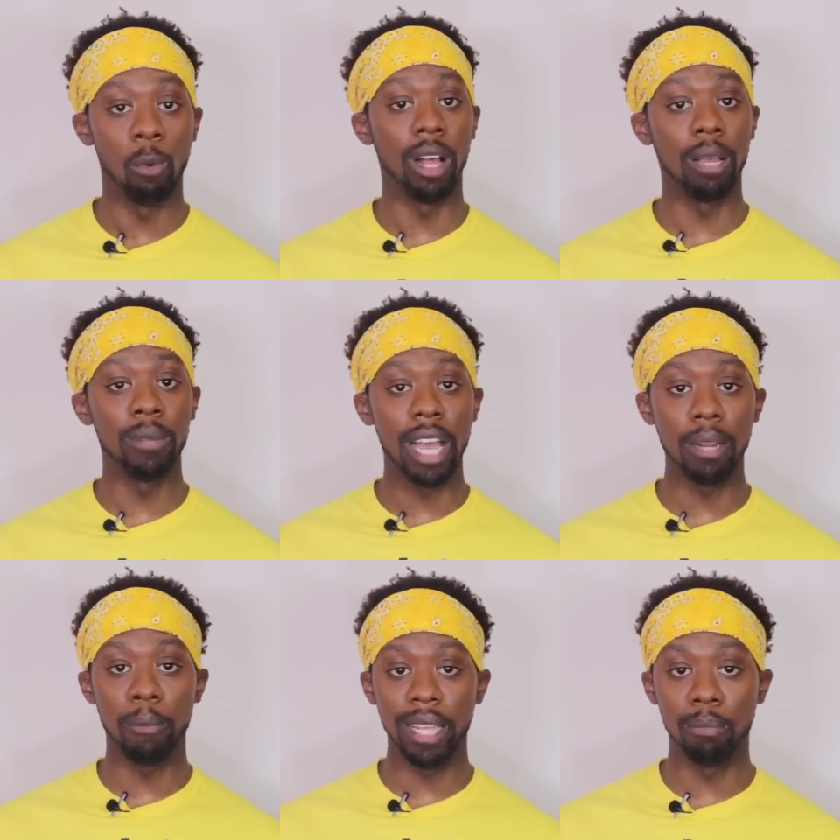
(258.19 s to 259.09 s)
While I'm not a
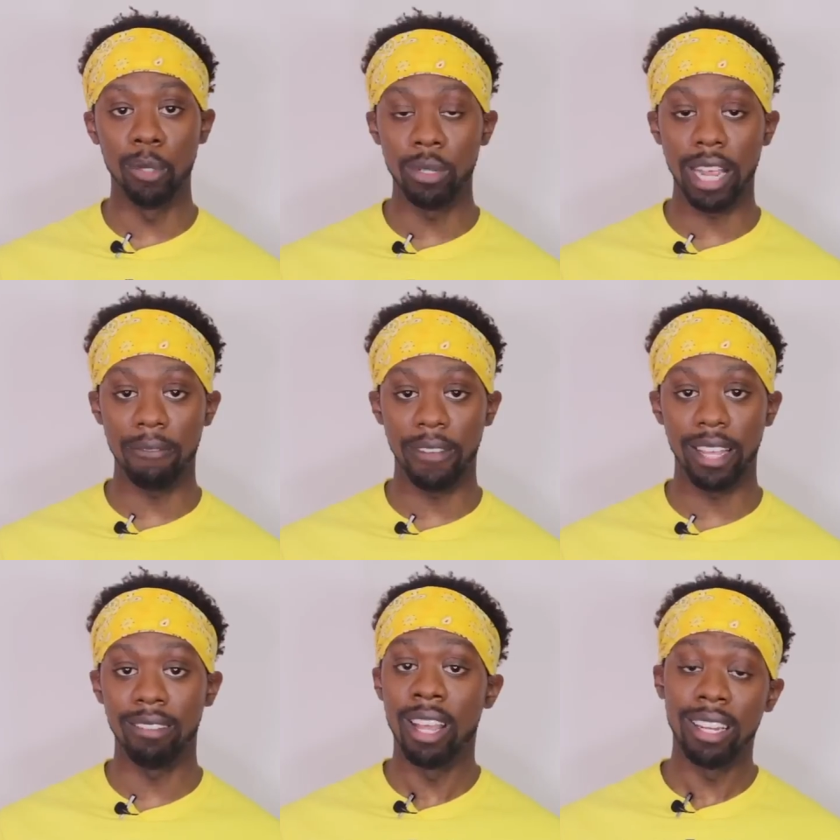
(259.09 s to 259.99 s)
big Moon Knight
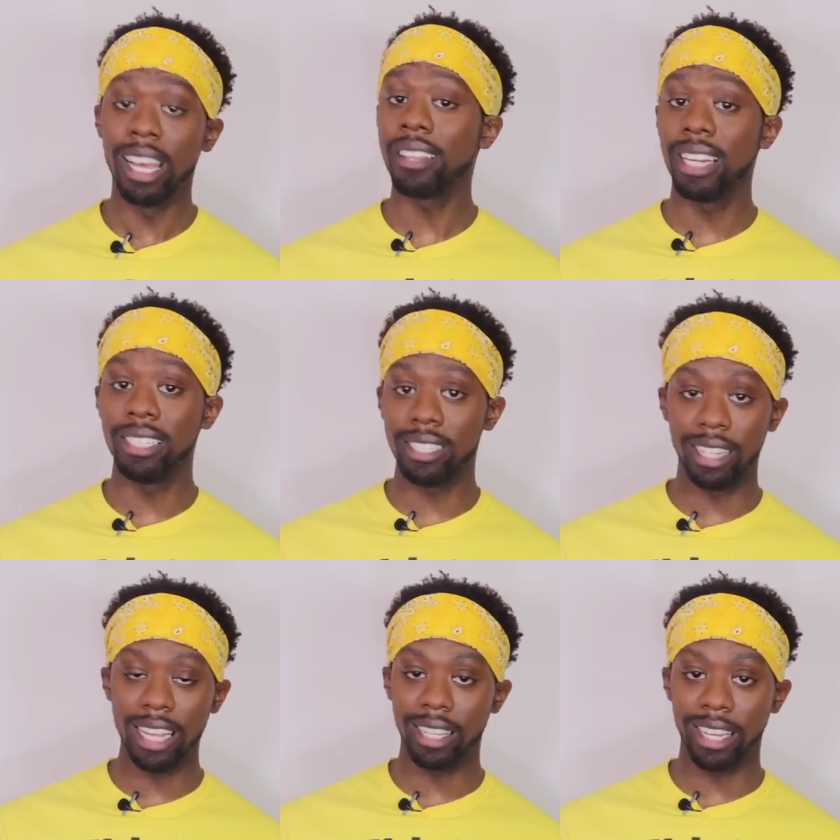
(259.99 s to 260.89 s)
fan, not that I
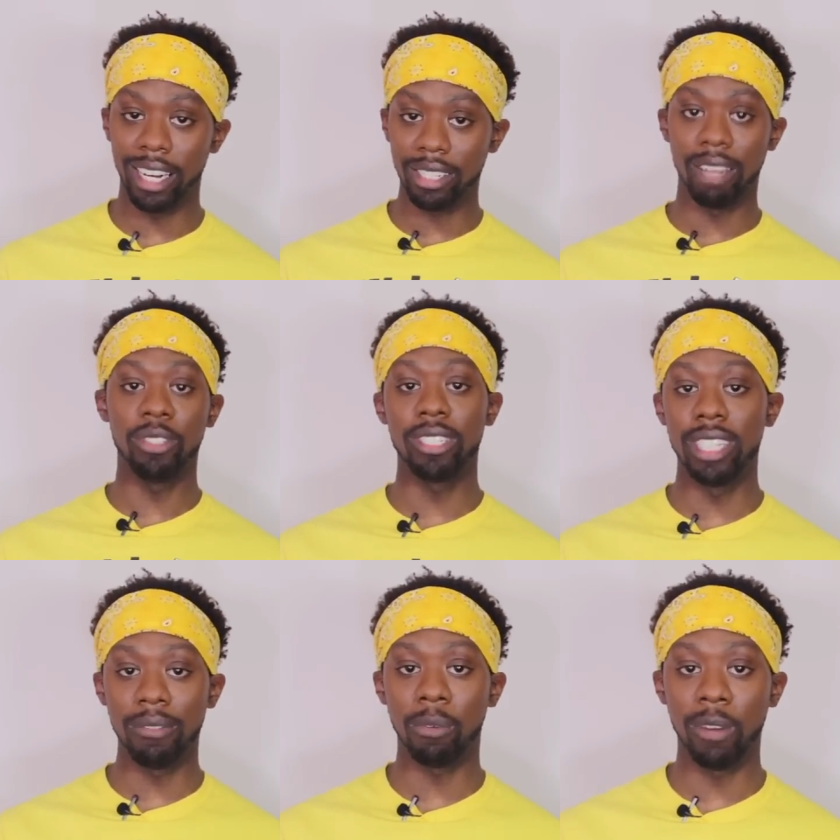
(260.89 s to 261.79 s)
dislike the character, I've just
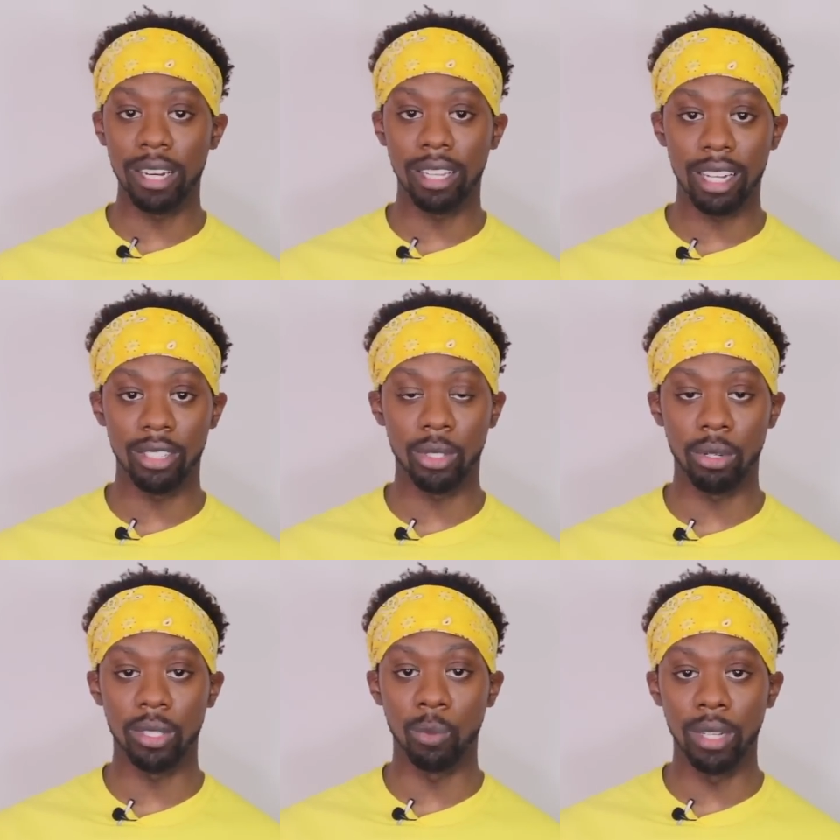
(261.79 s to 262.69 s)
never read a lot of
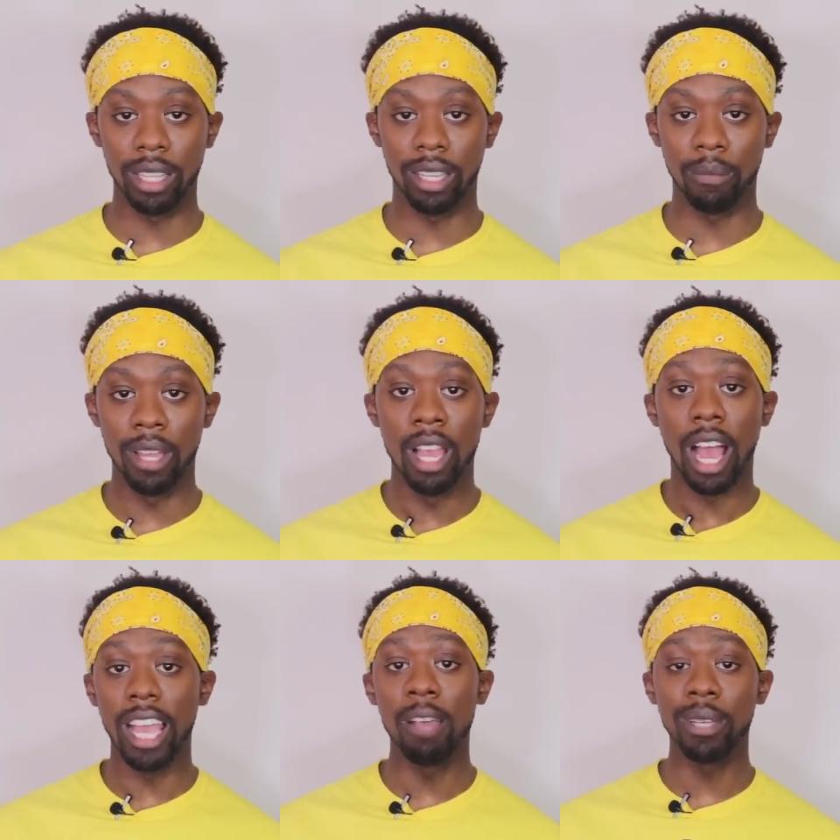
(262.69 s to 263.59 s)
stories with him,
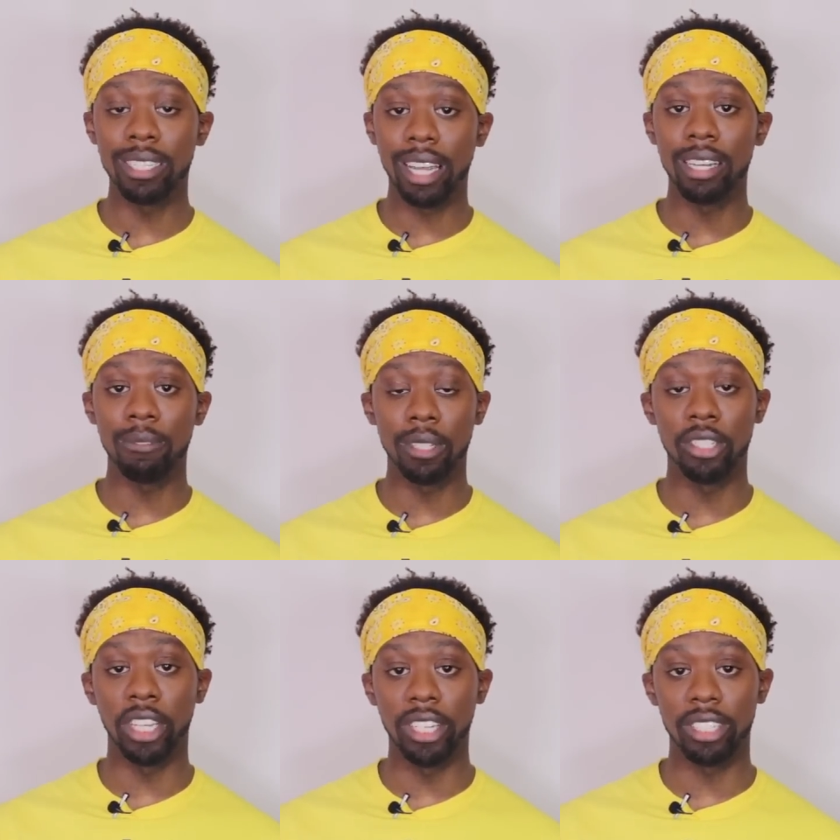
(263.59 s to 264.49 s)
I am excited for the
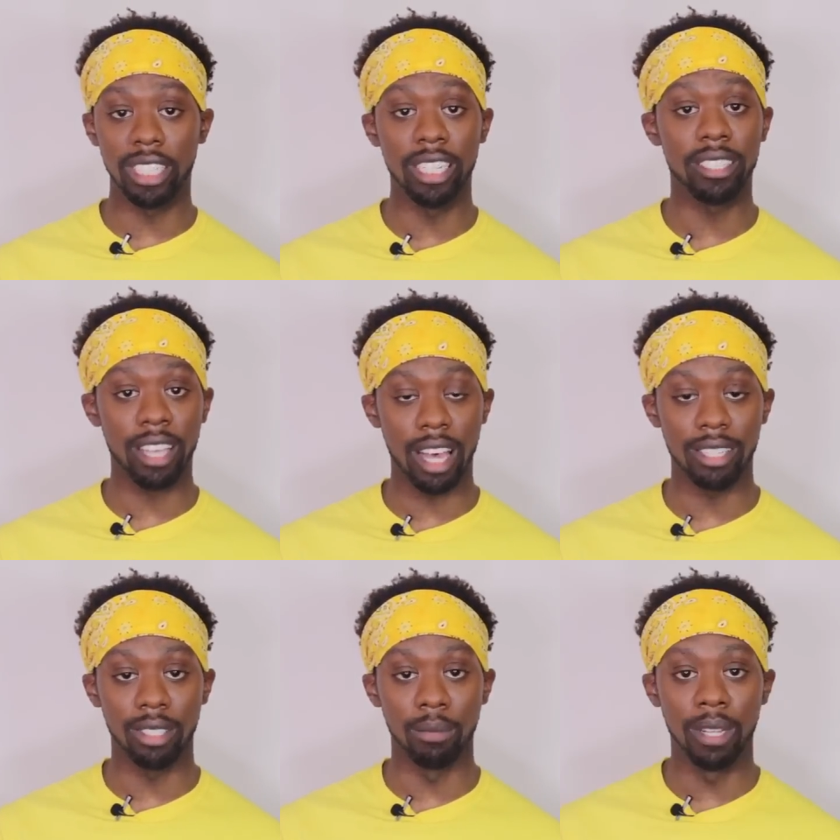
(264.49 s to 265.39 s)
changes in his
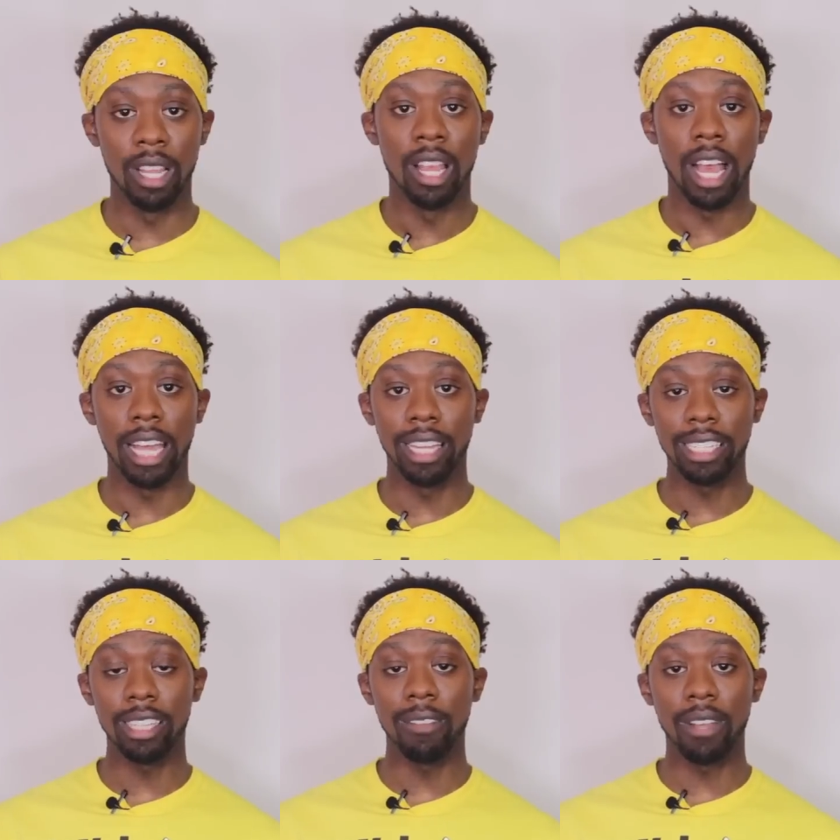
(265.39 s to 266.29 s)
costume. I like
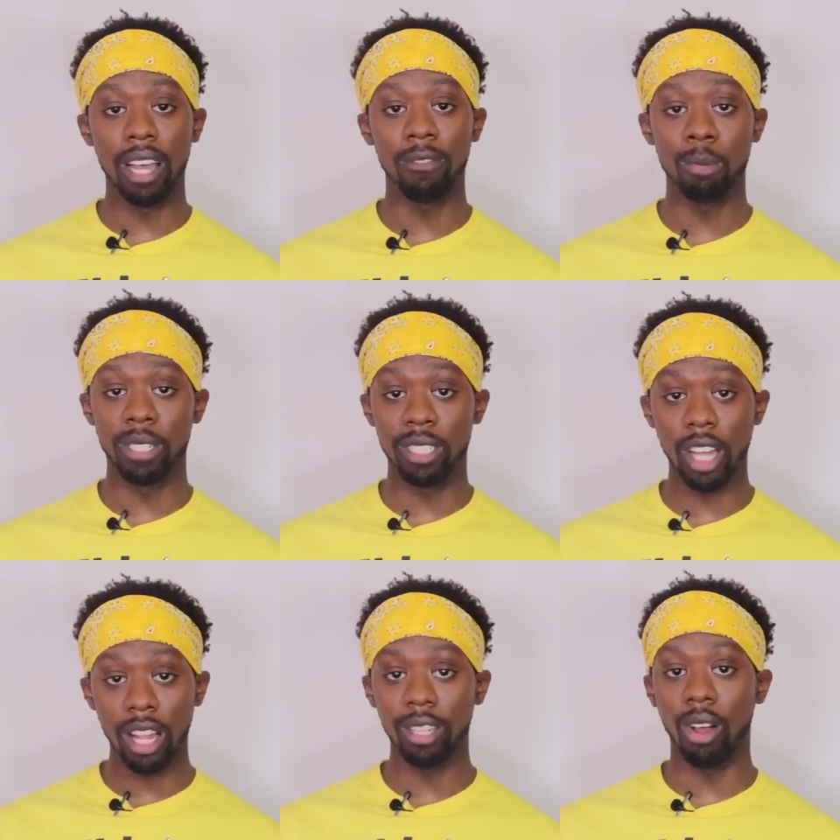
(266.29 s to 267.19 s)
that they've gone from the
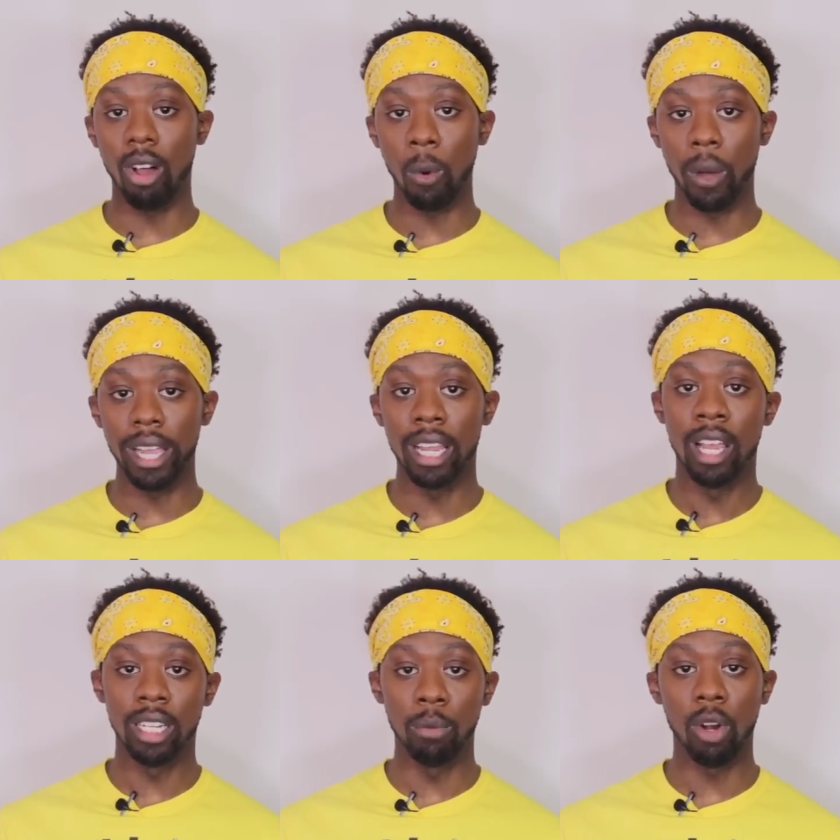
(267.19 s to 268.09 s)
solid all white
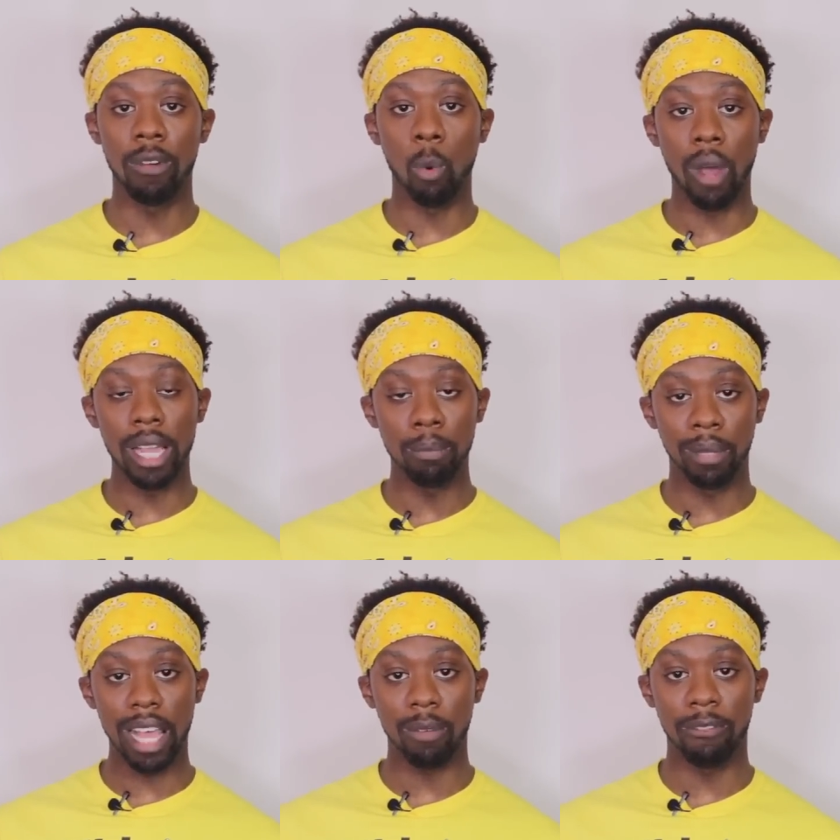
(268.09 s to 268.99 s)
to more of a white and
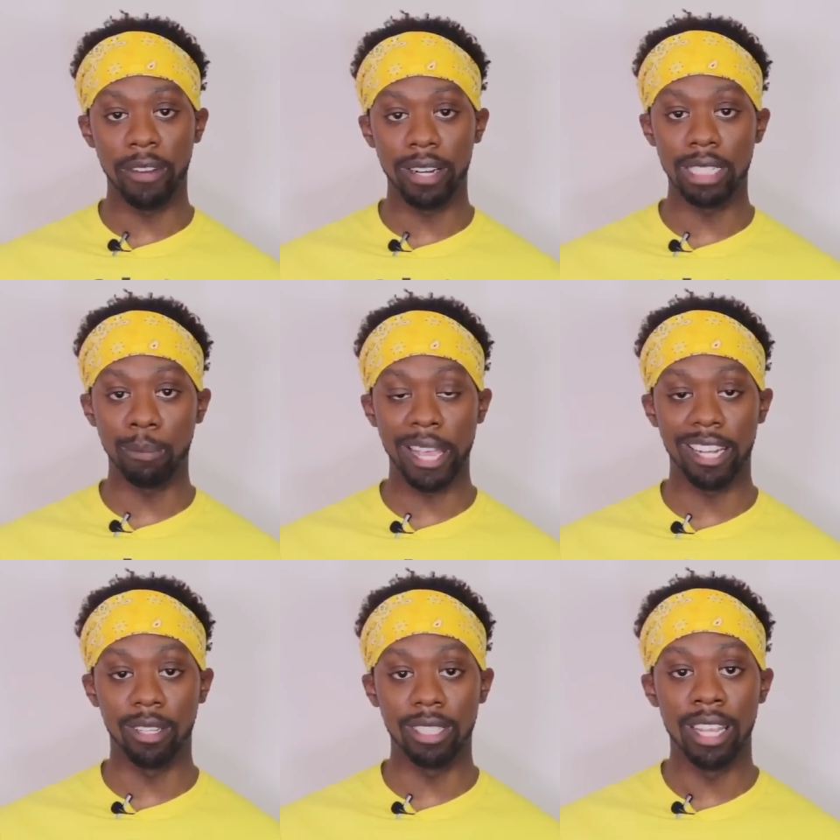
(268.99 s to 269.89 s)
black with various panels.